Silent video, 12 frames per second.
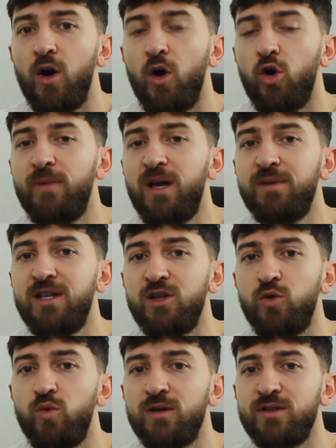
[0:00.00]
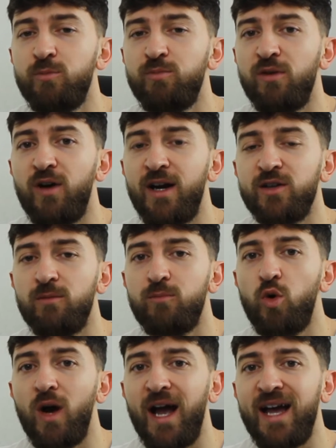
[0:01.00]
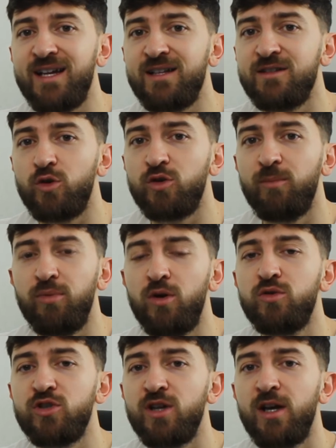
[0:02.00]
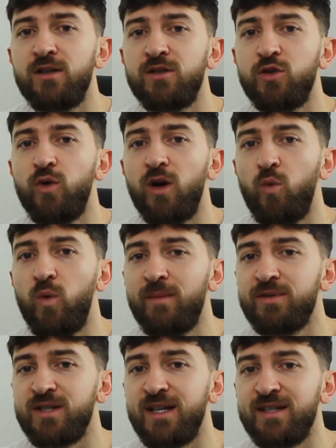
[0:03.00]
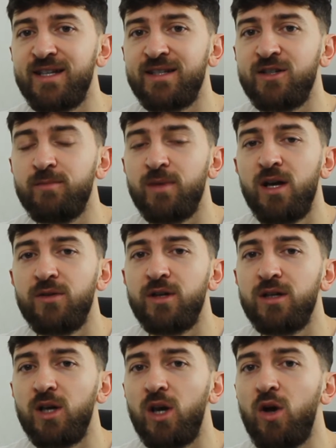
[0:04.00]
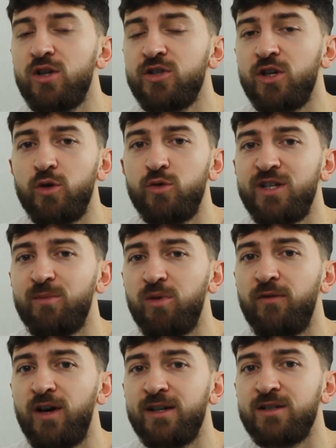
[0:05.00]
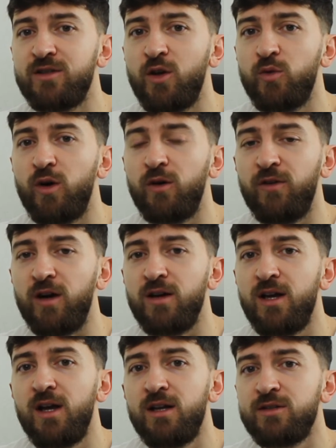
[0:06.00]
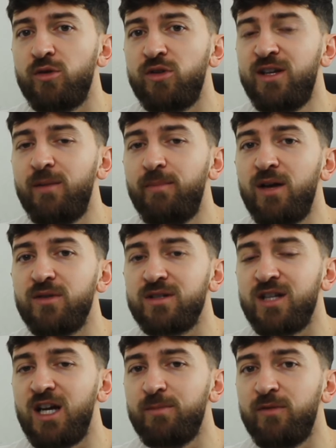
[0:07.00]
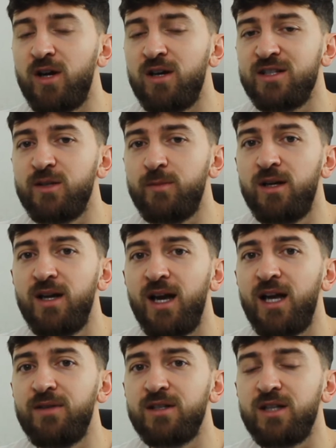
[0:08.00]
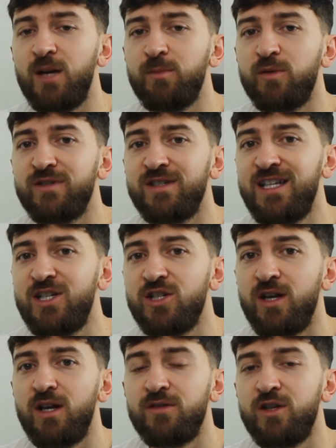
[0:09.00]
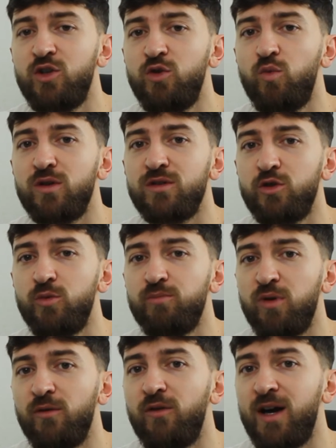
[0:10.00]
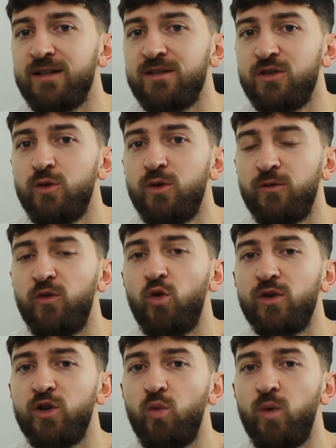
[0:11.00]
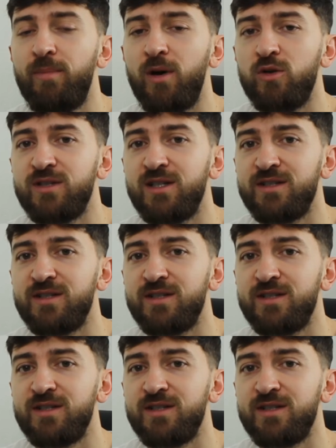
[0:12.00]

Or maybe you want to provide a more hands-on approach to a website setup that larger hosting providers don't offer. So think about the type of customer and the type of niche that you want to provide to for your web hosting